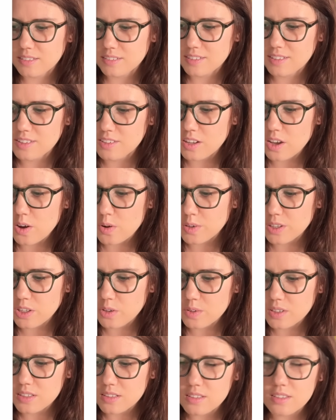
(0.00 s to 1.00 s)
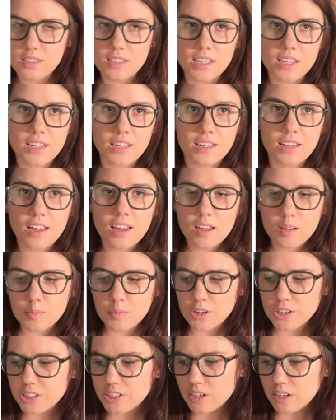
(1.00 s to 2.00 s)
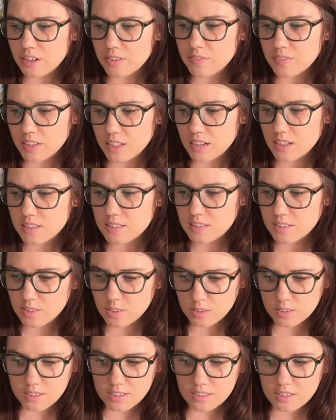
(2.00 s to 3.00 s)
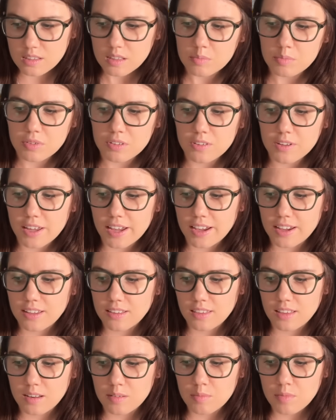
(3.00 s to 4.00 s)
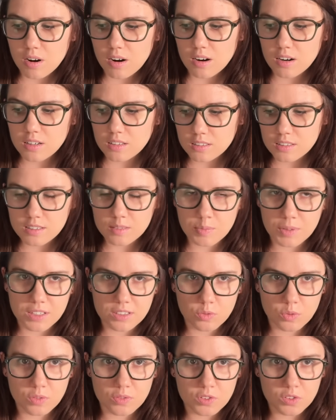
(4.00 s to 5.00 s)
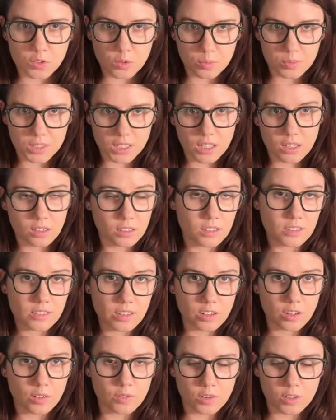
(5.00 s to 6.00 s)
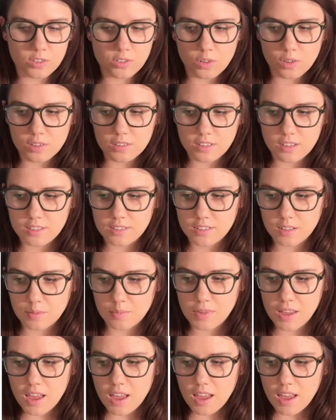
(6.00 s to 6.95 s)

So you can see Mercury, Venus, Earth is the blue guy, and then Mars because we've zoomed in on the center of our solar system,